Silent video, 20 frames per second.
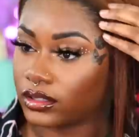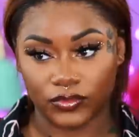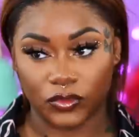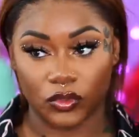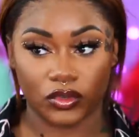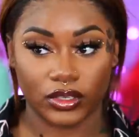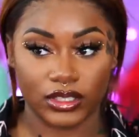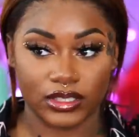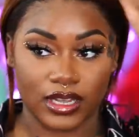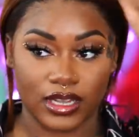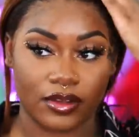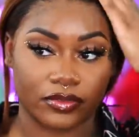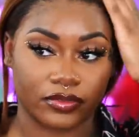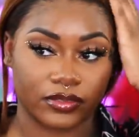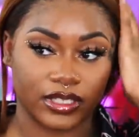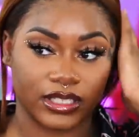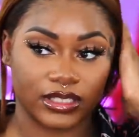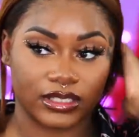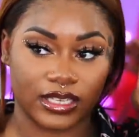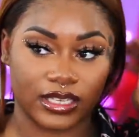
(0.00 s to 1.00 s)
You can
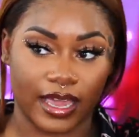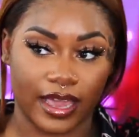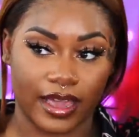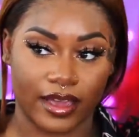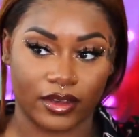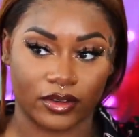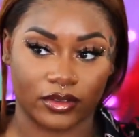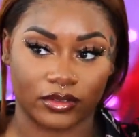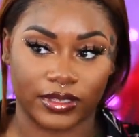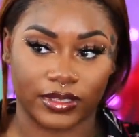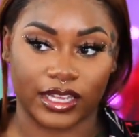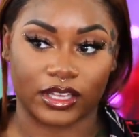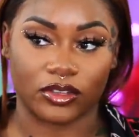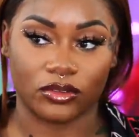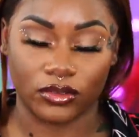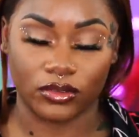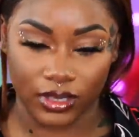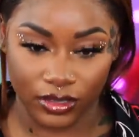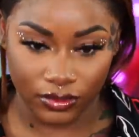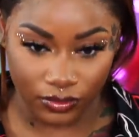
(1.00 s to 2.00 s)
definitely tell, like
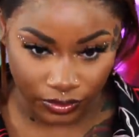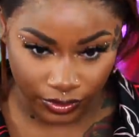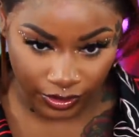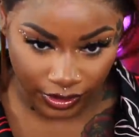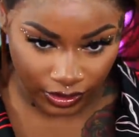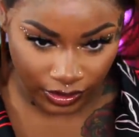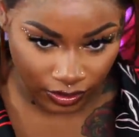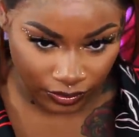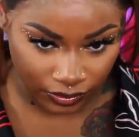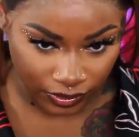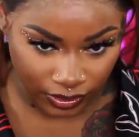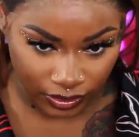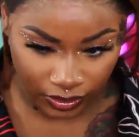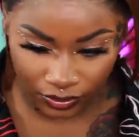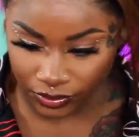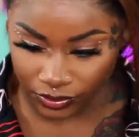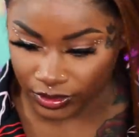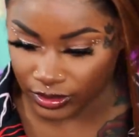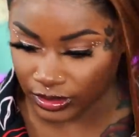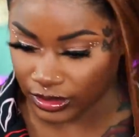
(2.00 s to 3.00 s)
you can really, really,
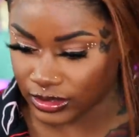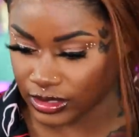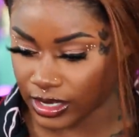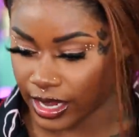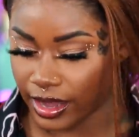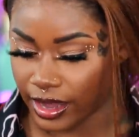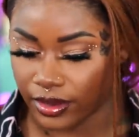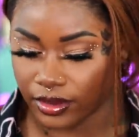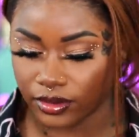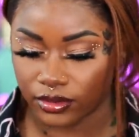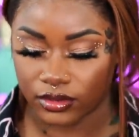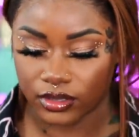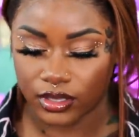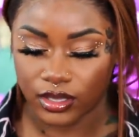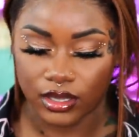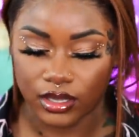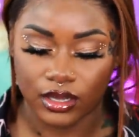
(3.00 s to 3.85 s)
really tell